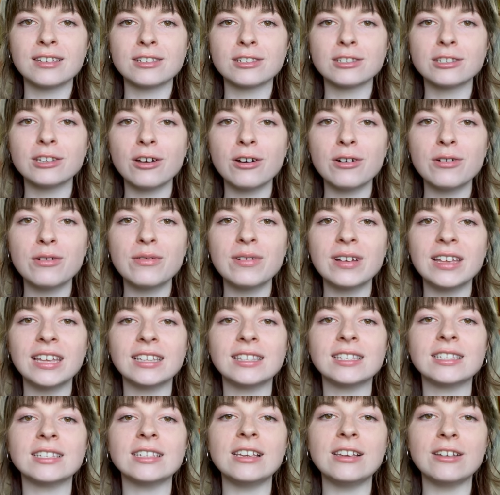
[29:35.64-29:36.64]
So
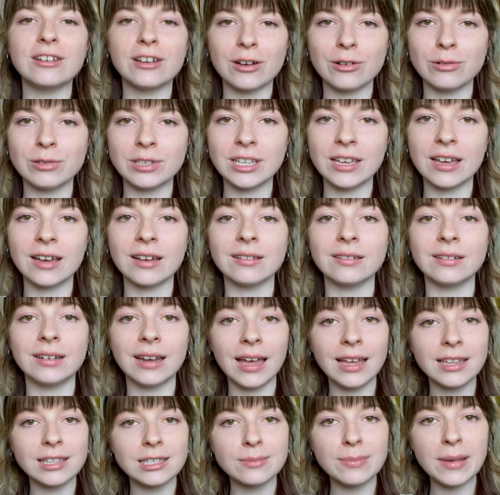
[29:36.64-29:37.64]
it's Ecosia,
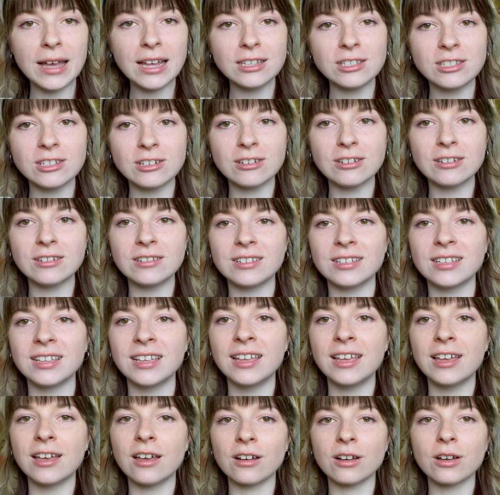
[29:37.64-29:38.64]
not sponsored.
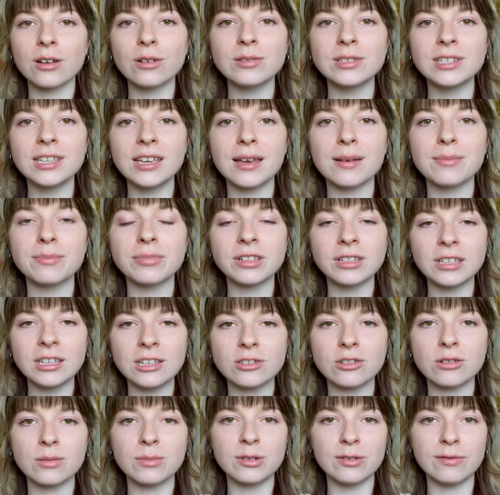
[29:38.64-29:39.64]
Ecosia,
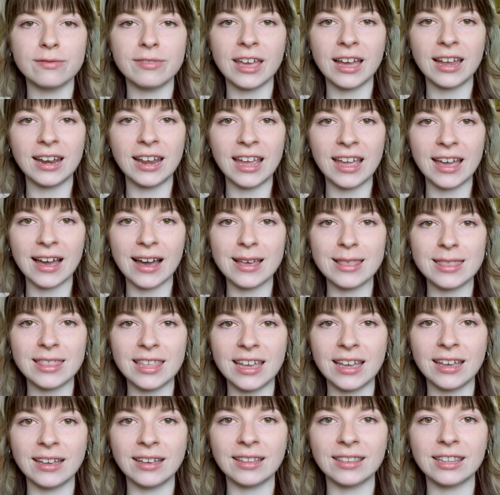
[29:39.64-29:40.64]
please remove that AI
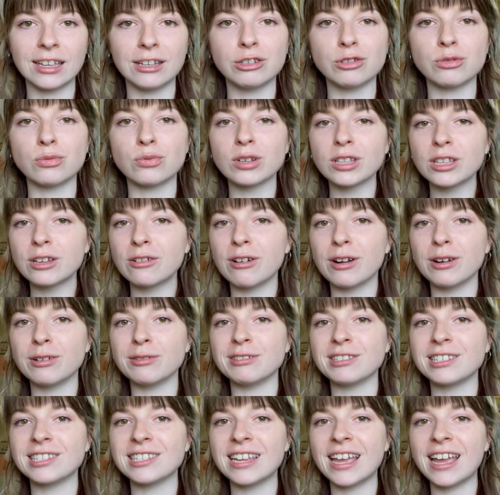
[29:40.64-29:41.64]
thing. That is really
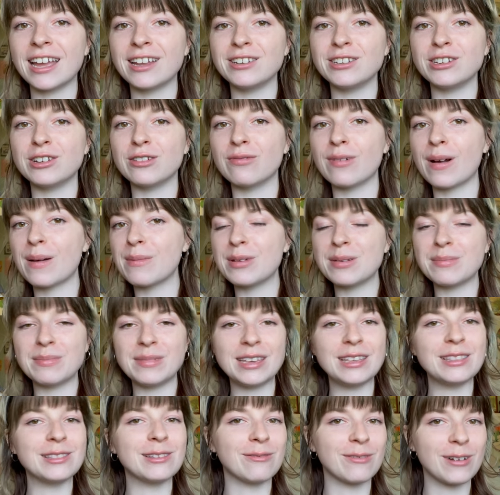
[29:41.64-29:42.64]
gross and you're rubbing
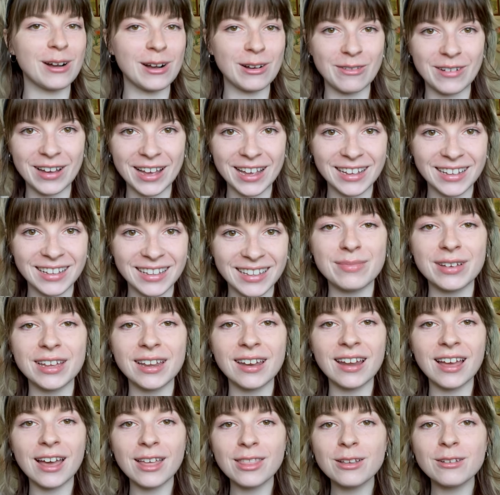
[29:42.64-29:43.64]
me the wrong way. But
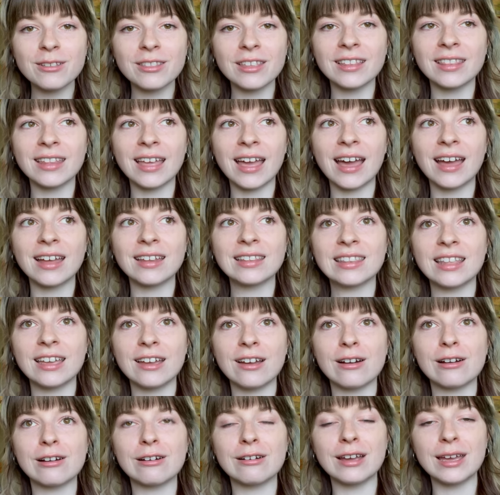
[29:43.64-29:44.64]
other than that, they
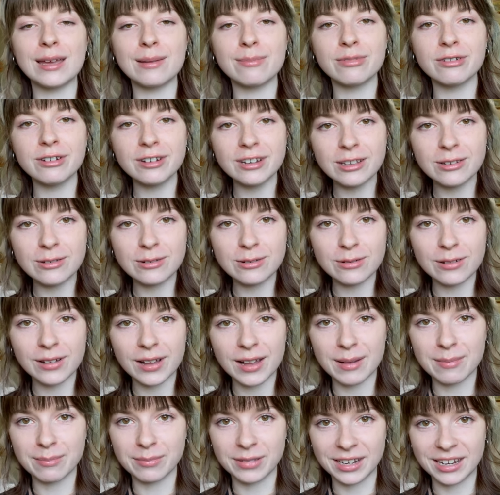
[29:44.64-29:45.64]
are a pretty cool
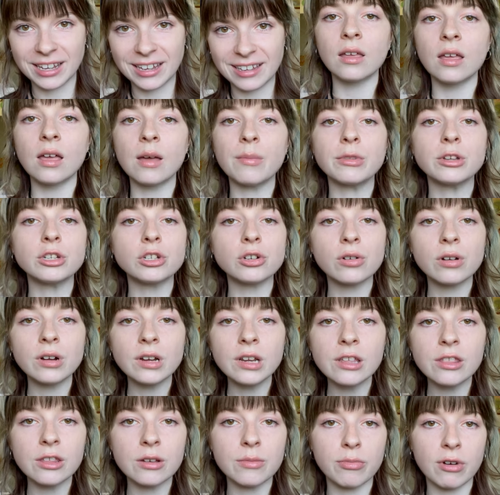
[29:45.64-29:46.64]
company. A
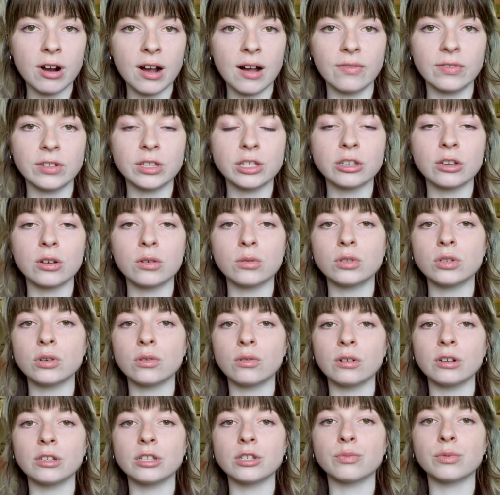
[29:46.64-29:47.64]
majority of their profits go
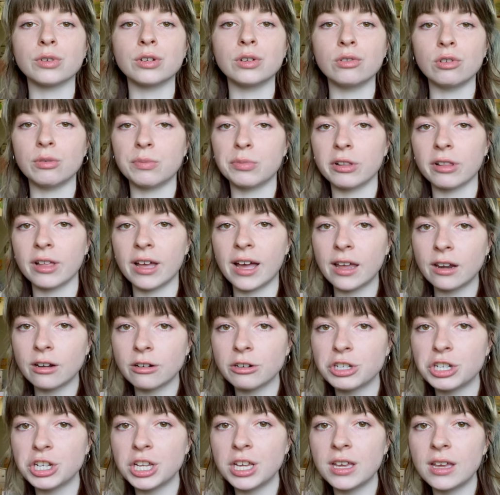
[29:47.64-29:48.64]
towards renewable
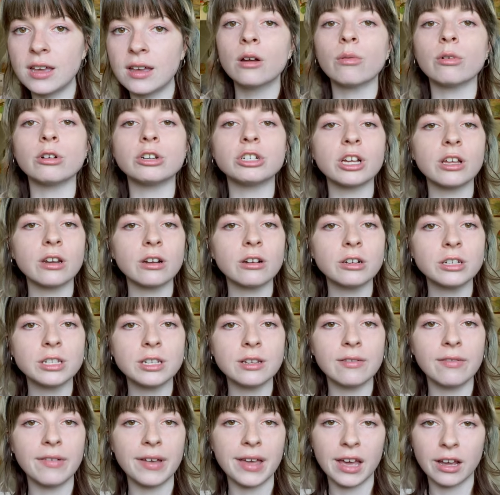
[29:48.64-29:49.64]
energy,
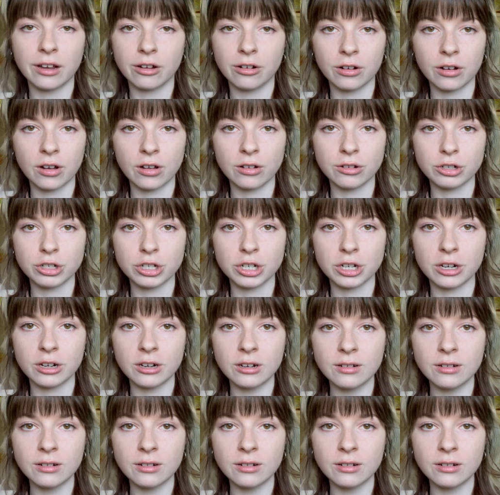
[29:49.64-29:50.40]
regenerative agriculture,